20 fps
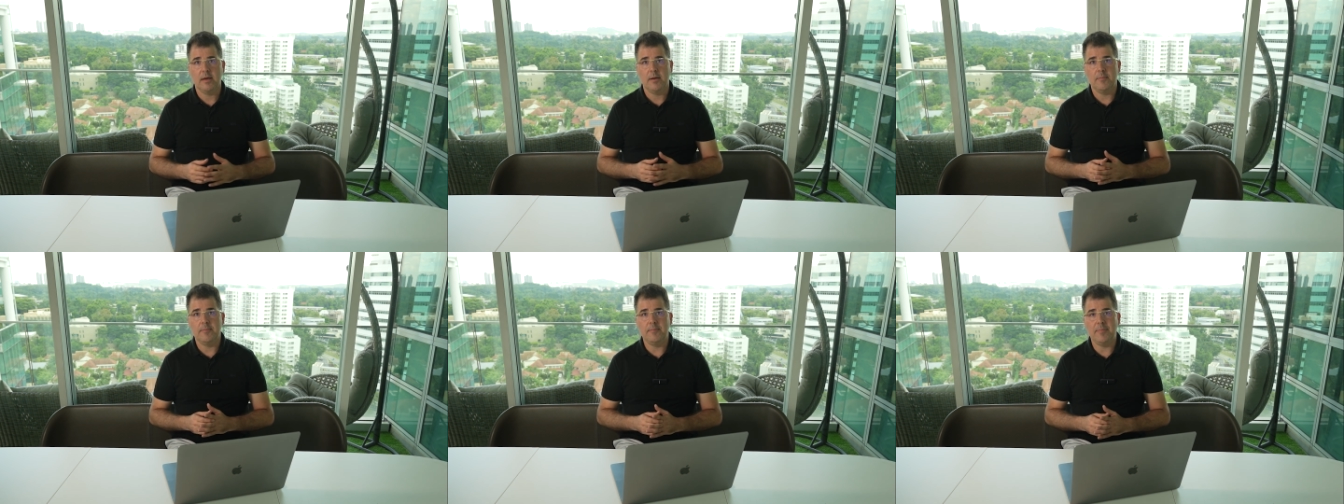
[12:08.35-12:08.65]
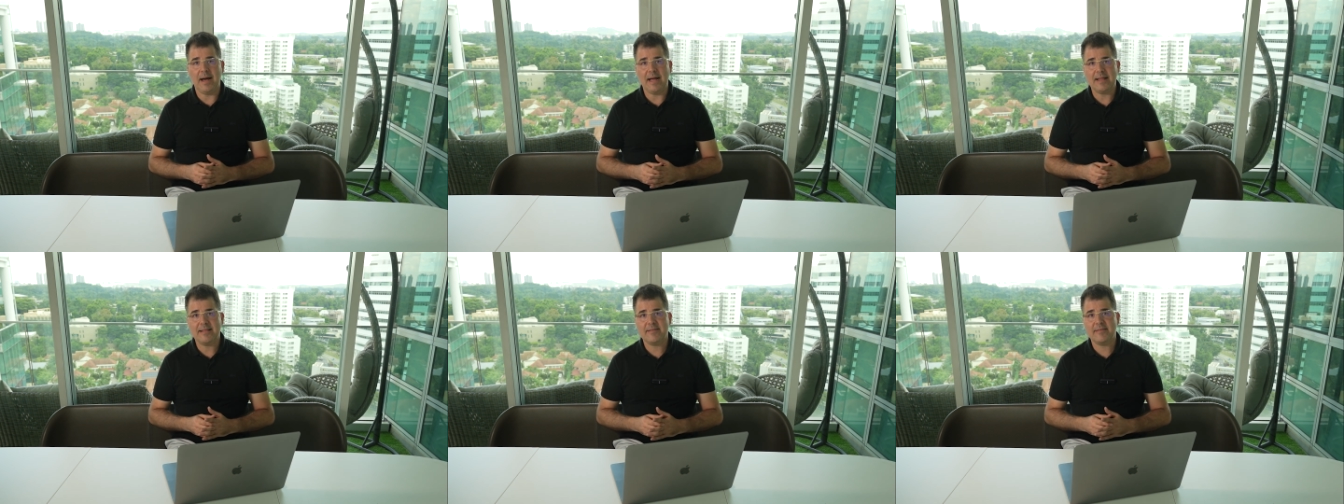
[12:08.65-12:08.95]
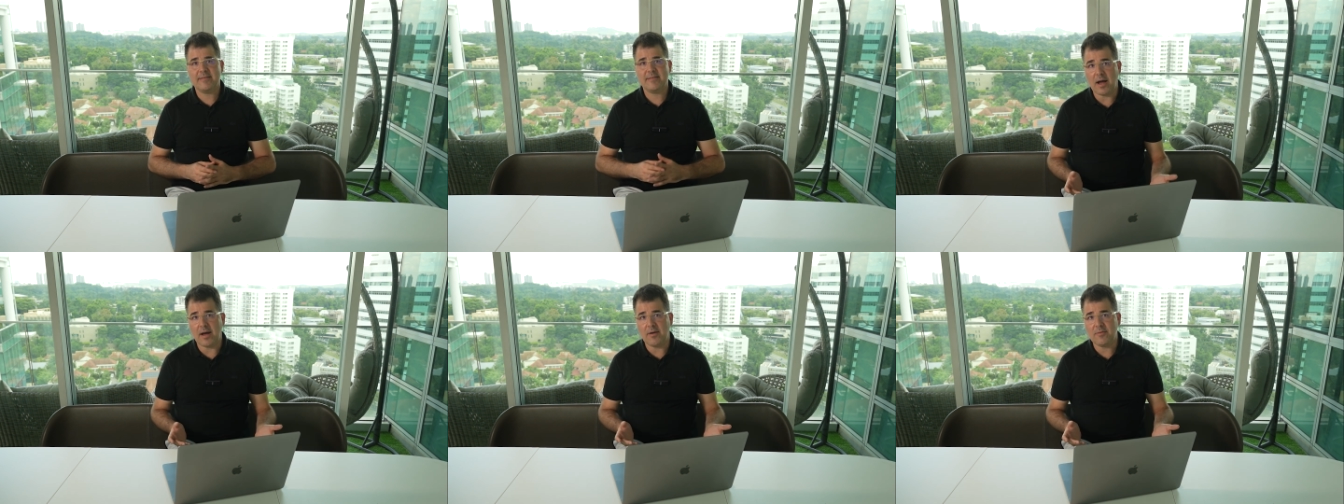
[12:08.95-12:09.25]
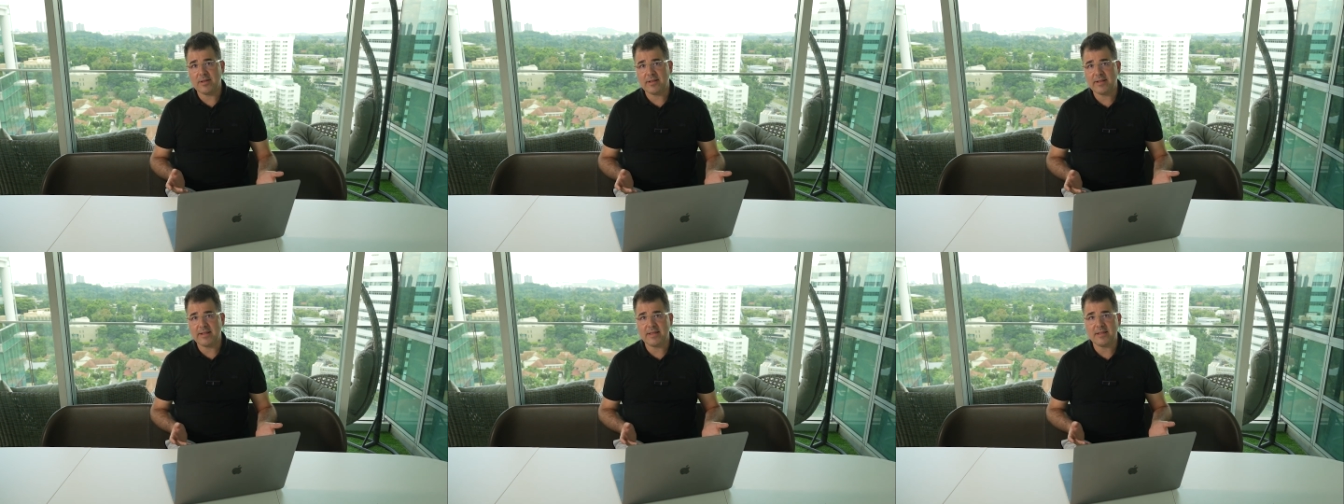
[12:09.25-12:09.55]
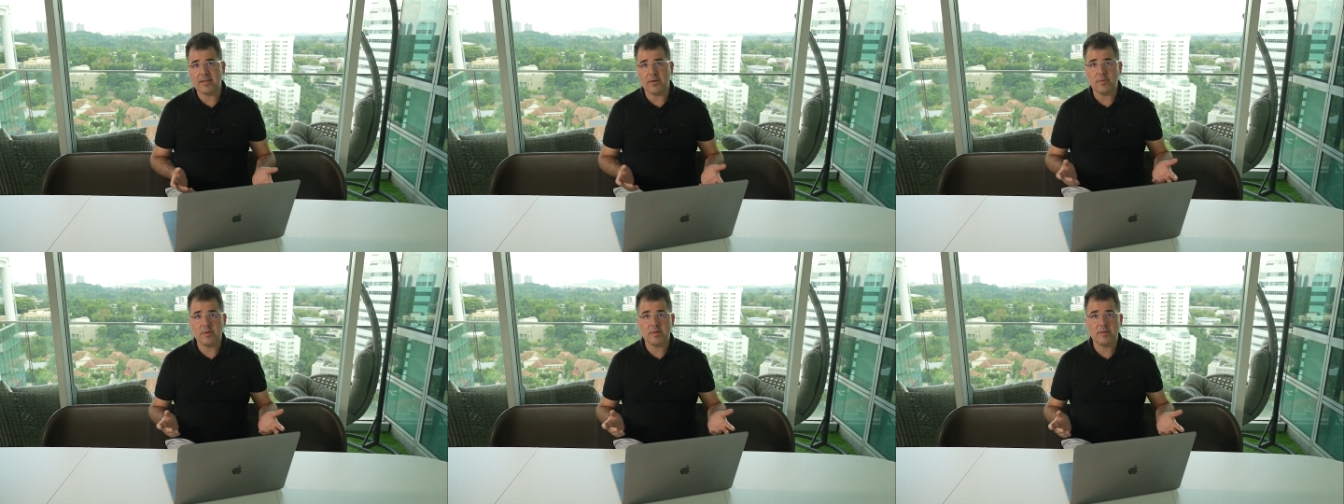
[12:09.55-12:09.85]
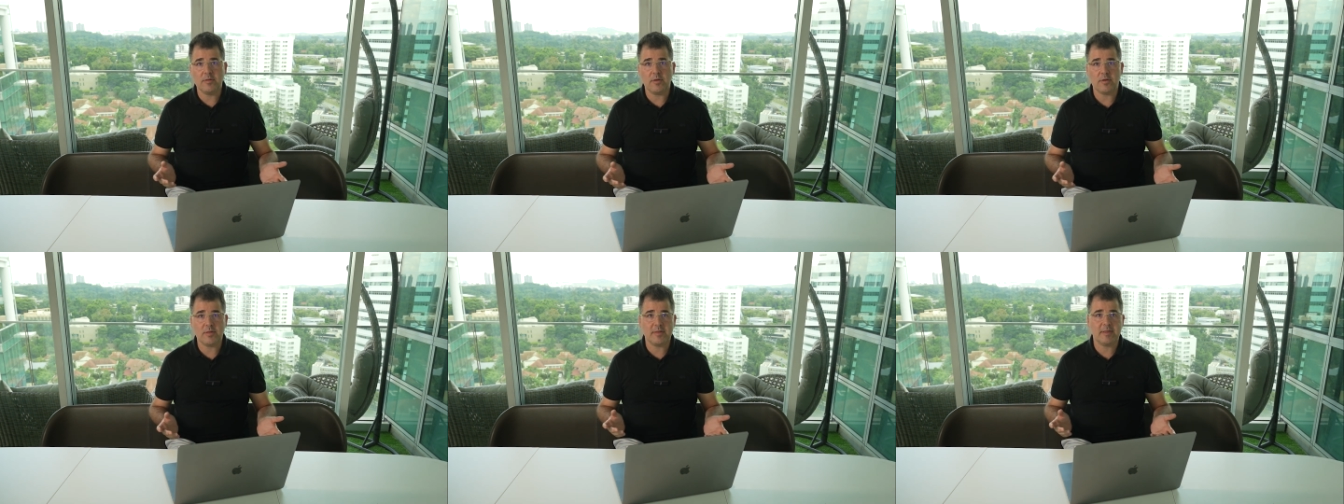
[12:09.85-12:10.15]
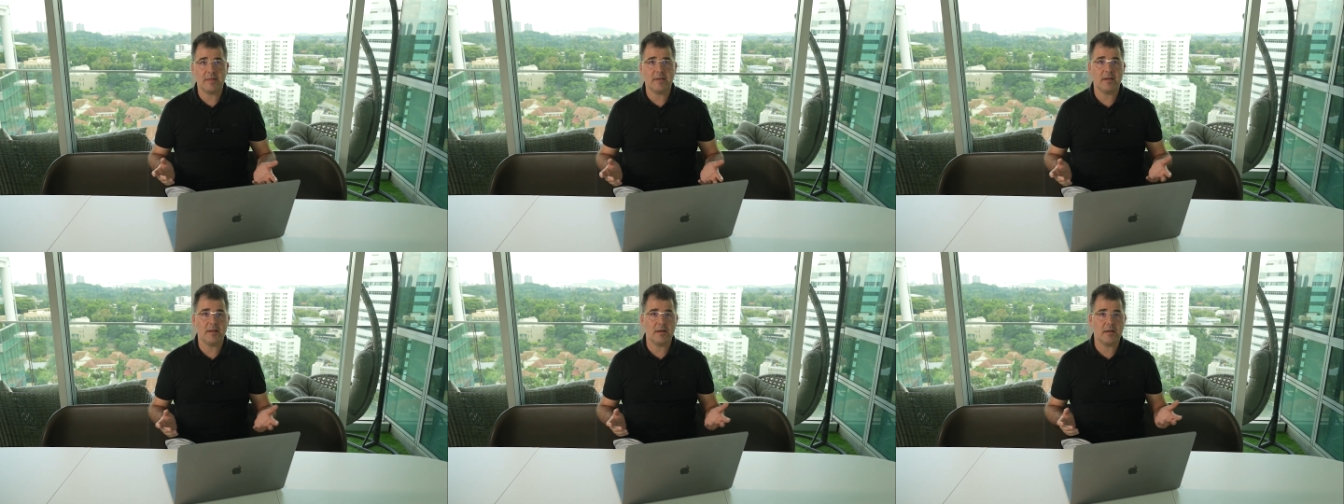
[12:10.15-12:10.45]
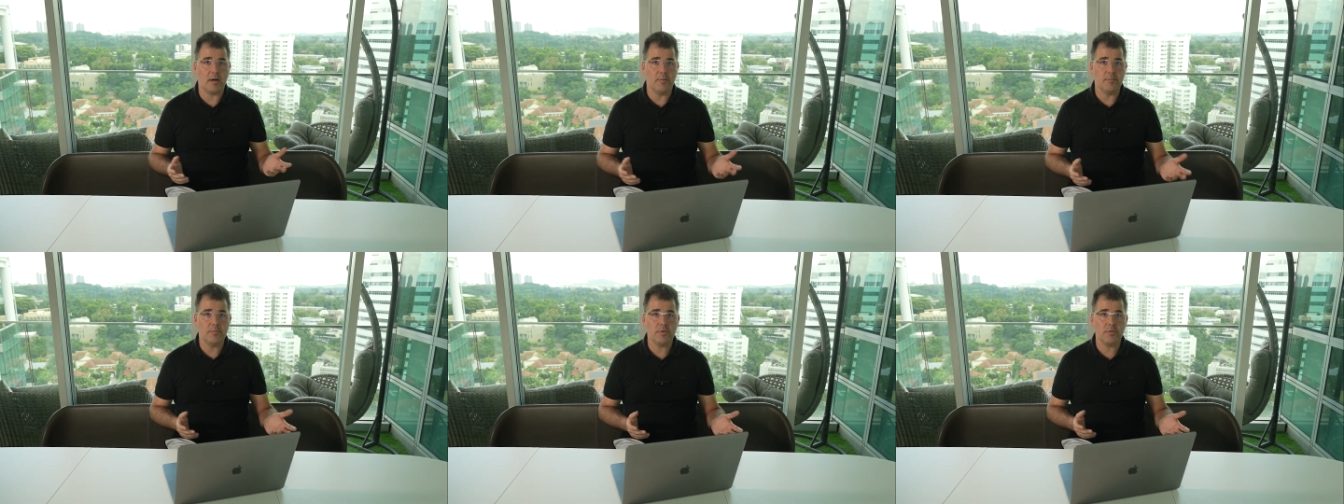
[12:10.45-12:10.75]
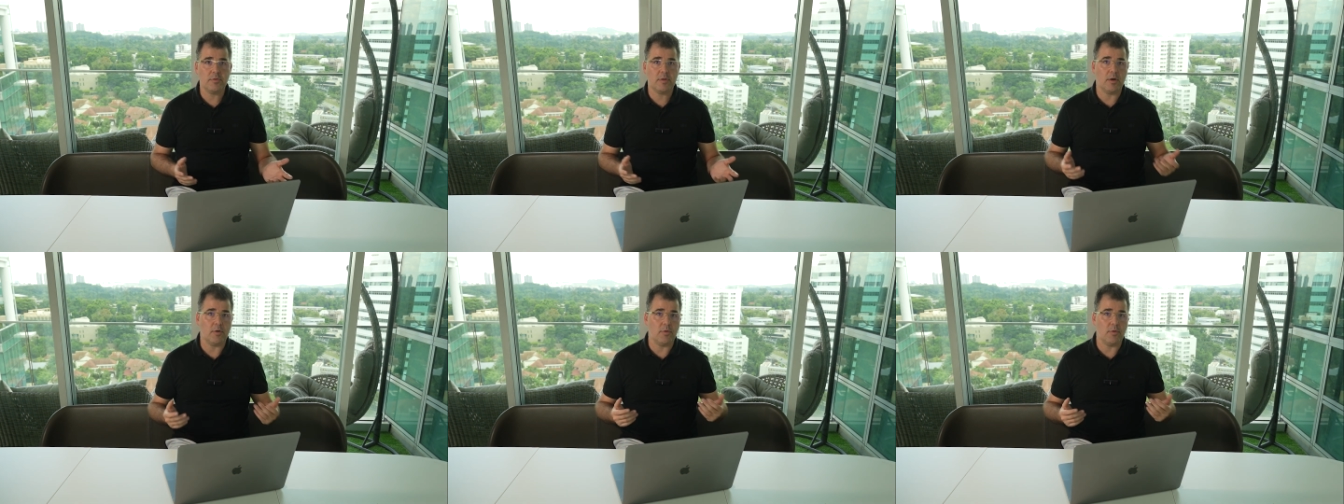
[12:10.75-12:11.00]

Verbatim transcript: but currently there is not a single computer